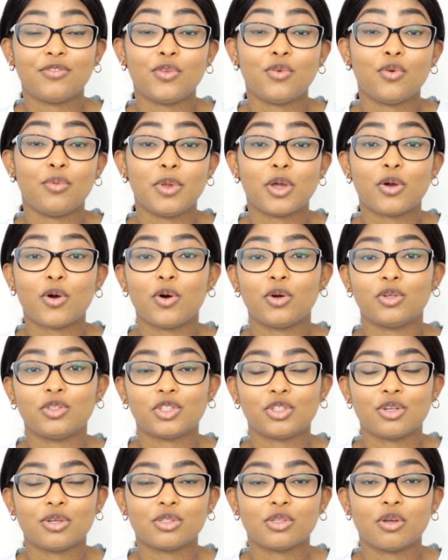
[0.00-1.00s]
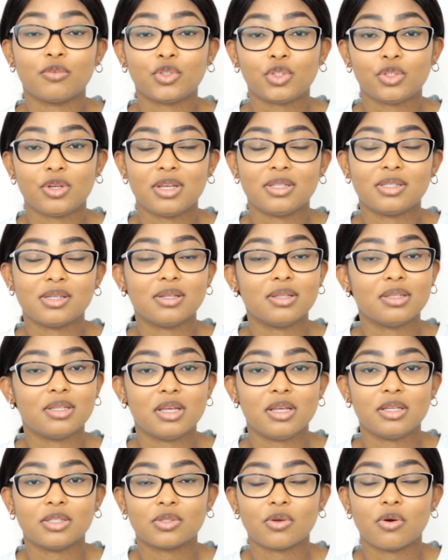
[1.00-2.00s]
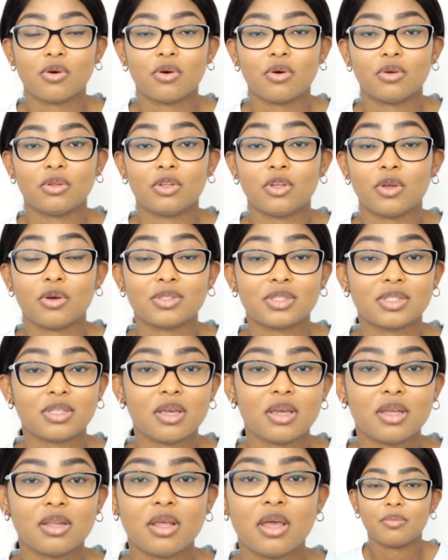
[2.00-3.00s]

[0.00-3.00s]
you'll be conscious of treating these on your skin.